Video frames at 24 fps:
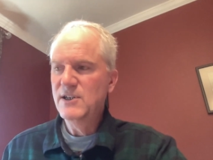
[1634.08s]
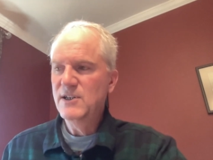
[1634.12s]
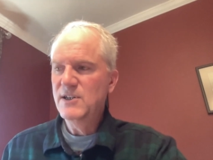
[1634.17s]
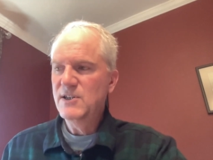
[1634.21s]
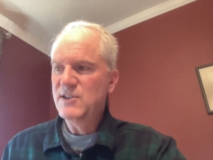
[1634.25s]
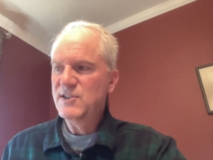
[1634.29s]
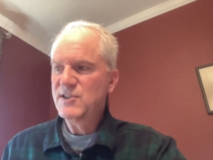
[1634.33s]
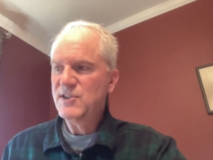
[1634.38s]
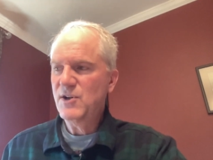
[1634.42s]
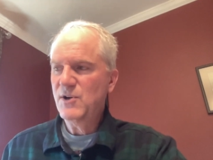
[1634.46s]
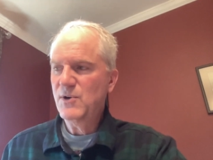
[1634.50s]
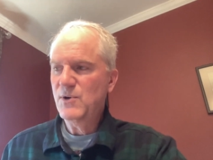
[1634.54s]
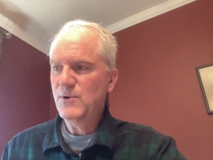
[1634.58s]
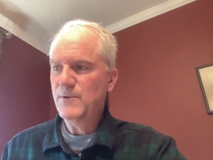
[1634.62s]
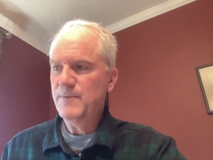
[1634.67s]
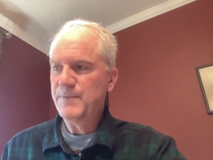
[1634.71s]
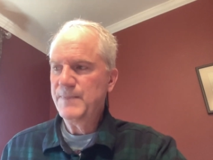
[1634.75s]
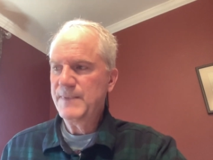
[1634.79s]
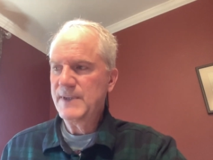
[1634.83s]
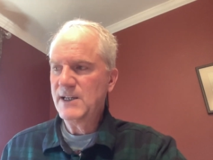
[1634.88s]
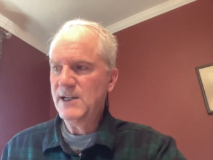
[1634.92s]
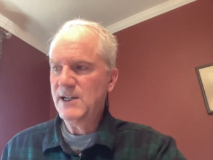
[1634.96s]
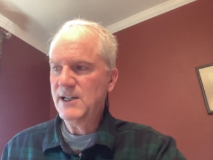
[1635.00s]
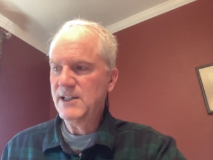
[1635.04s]

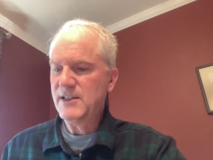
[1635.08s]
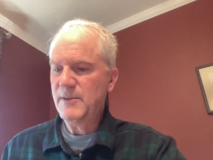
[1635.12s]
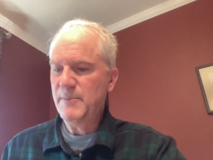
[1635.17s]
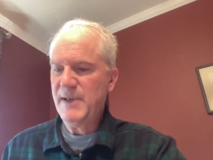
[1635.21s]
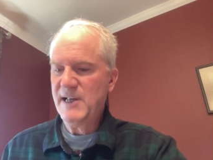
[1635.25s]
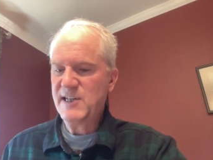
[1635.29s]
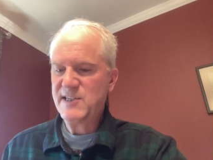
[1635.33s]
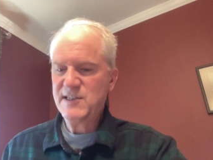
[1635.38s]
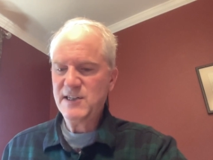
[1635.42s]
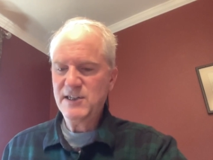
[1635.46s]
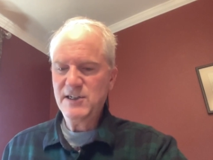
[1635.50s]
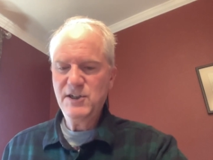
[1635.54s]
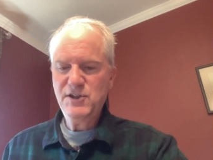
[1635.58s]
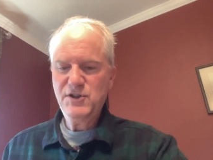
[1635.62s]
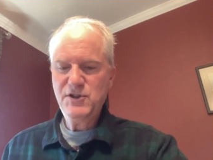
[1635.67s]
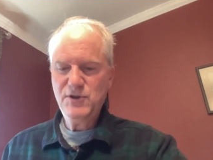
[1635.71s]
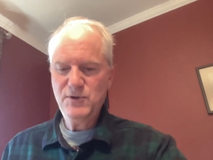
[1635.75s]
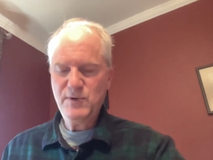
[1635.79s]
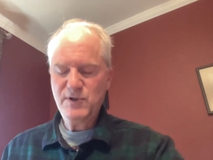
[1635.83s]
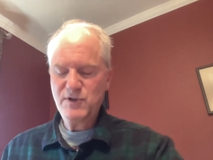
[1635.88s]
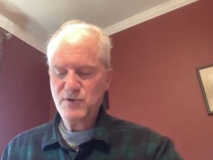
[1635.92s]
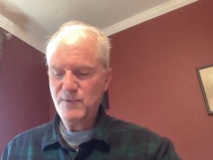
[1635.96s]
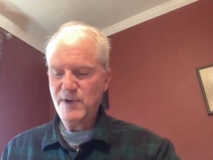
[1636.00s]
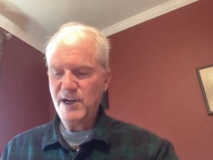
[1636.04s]
So the best thing to
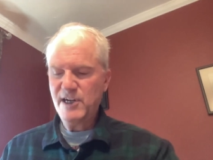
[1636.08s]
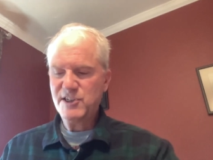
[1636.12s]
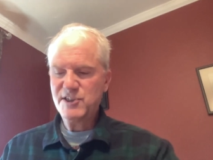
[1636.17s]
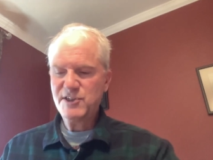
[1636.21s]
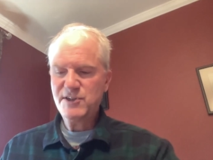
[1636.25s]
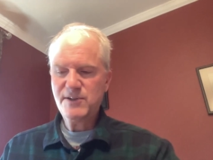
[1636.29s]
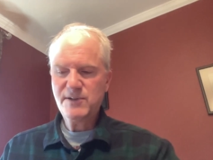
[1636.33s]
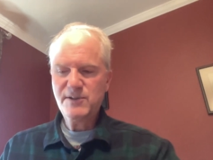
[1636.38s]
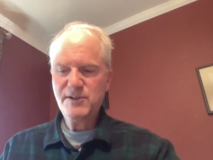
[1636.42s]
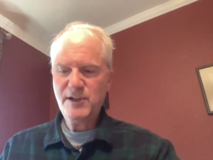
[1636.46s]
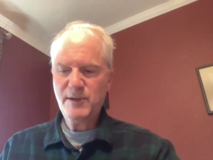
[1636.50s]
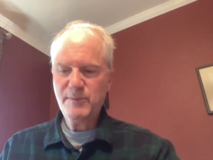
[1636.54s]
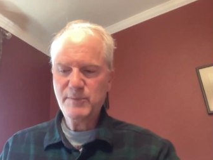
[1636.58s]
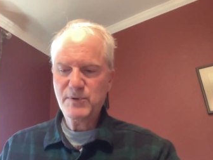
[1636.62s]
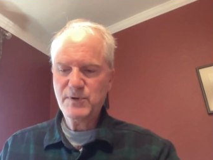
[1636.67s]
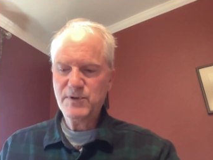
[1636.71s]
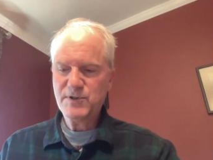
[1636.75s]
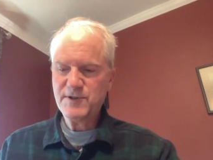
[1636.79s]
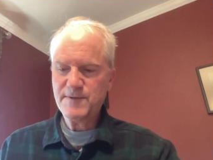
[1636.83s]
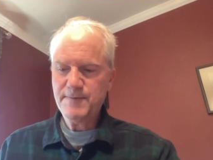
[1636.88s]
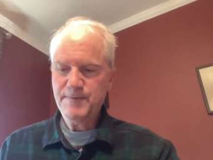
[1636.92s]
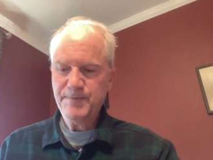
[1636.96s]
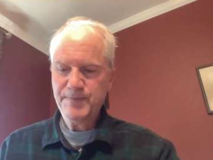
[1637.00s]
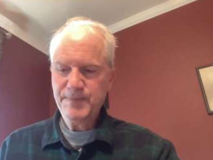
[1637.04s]
do is register your
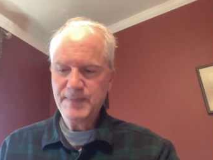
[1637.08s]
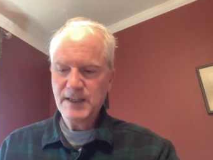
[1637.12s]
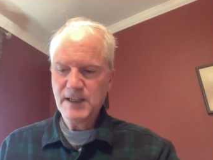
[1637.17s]
numbers,